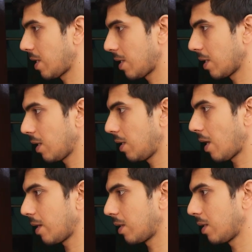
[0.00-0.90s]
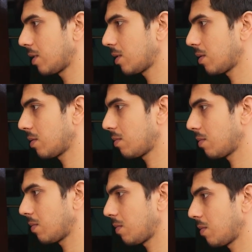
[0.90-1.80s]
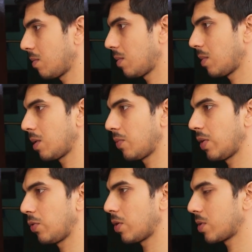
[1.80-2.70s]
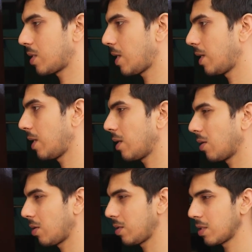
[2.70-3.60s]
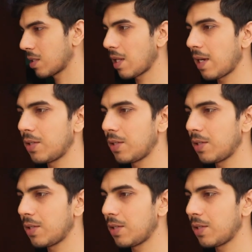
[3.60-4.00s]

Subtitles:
you are walking or just standing somewhere, just